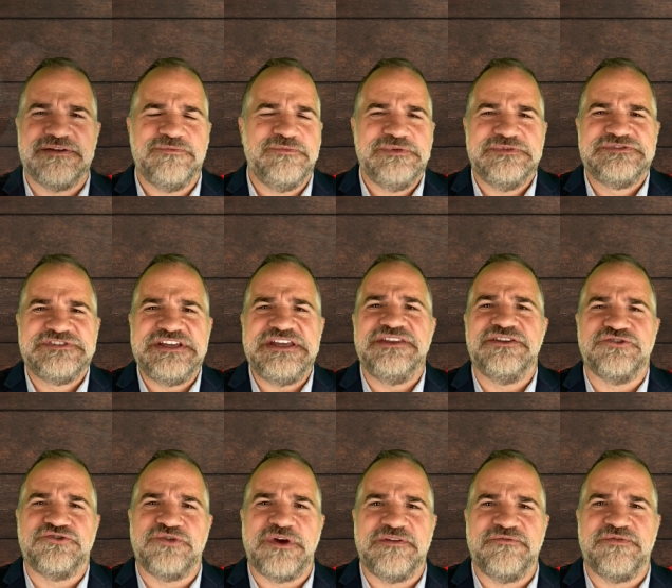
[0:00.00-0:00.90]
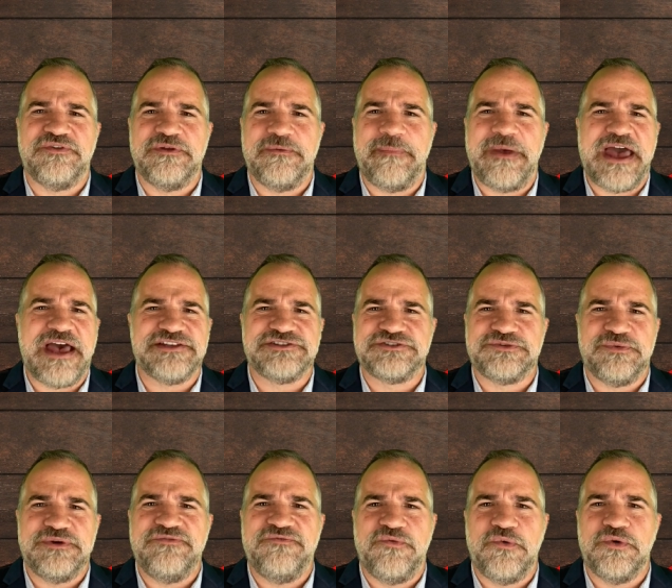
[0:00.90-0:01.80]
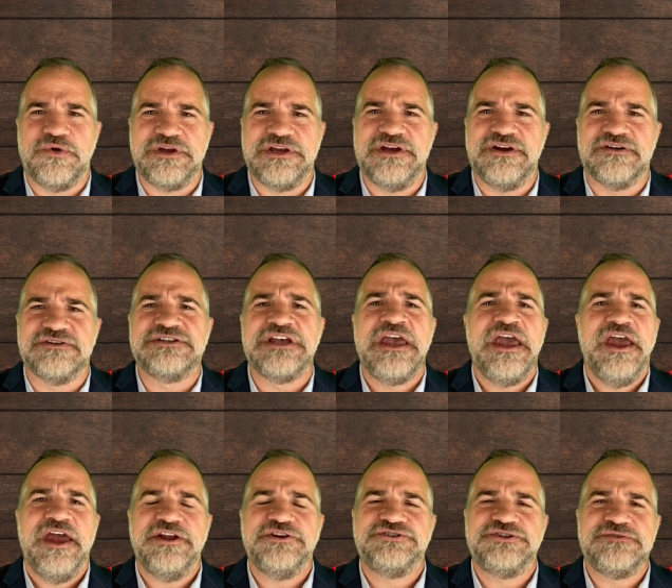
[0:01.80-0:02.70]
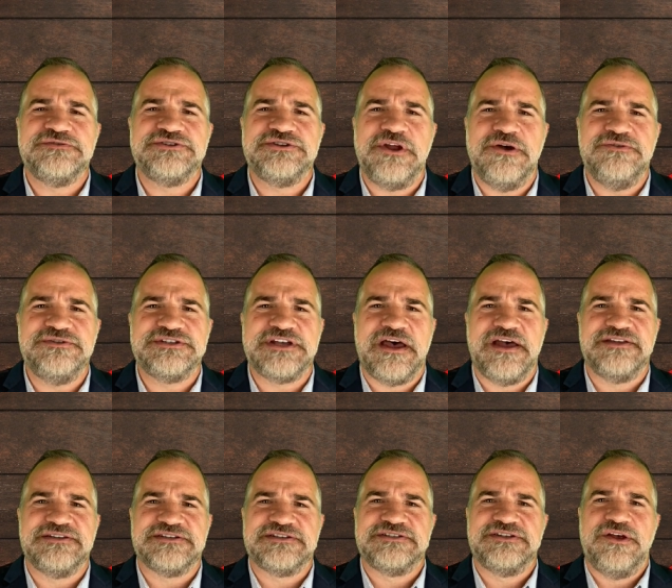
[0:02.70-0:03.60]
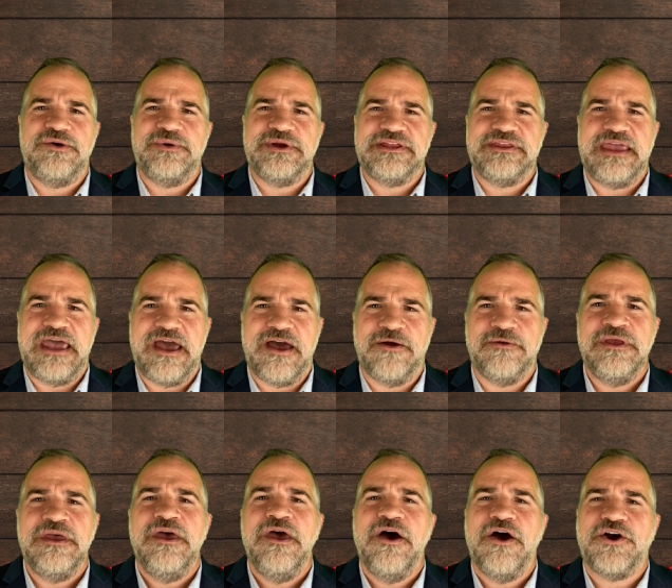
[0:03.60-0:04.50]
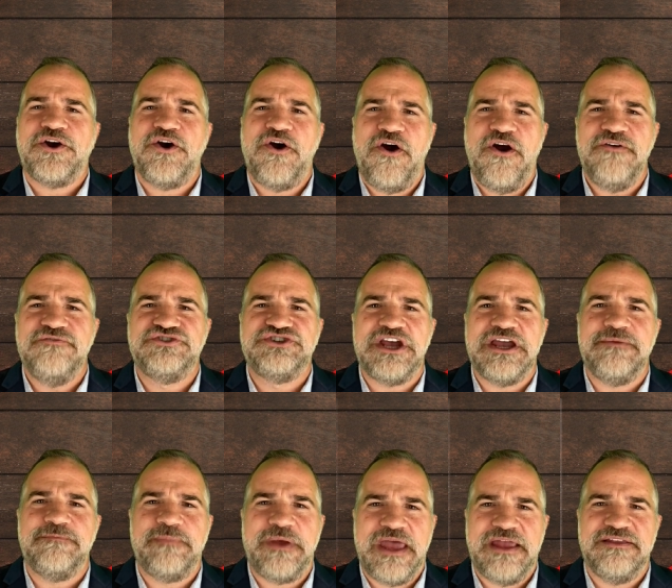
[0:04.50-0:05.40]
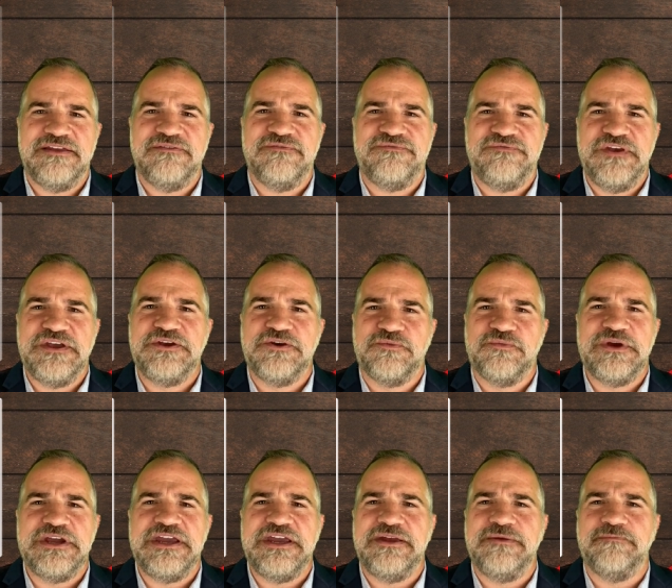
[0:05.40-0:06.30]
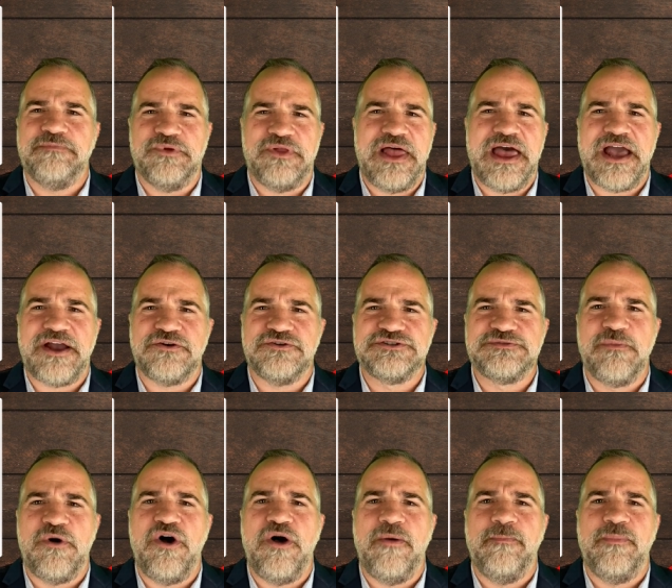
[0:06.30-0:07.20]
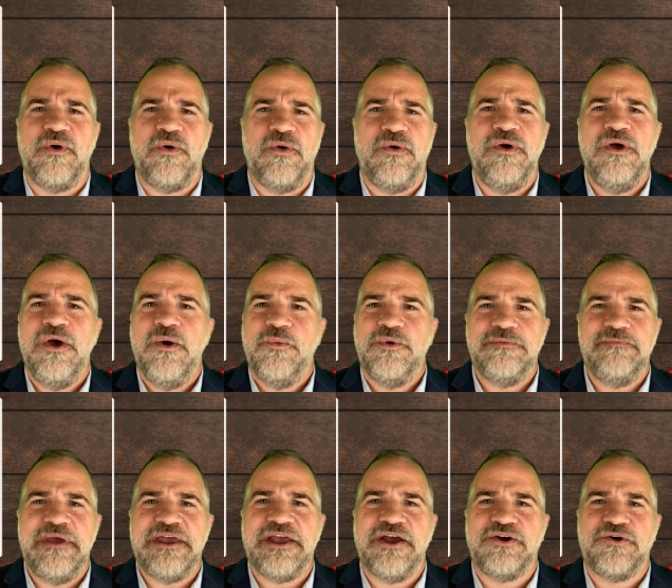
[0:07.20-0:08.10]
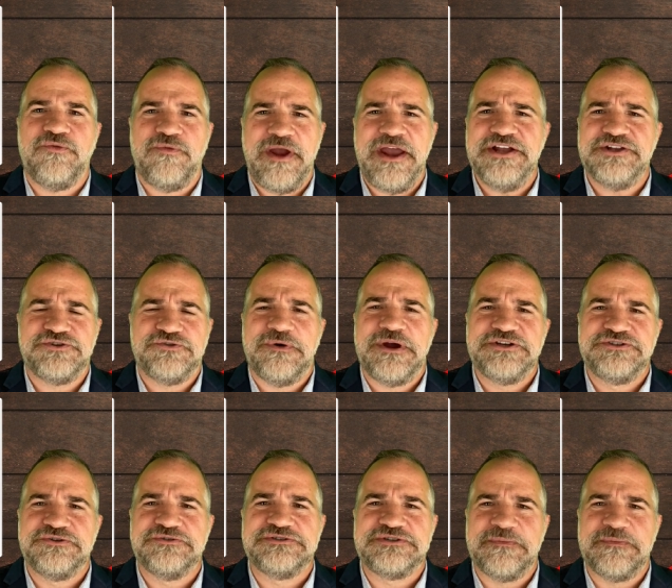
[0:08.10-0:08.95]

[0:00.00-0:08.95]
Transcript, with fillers: we've seen the trend for the past three, four years, and it shows no signs of slowing down. A carved jade pendant figurine, plaque, or small bowl would make a great treasured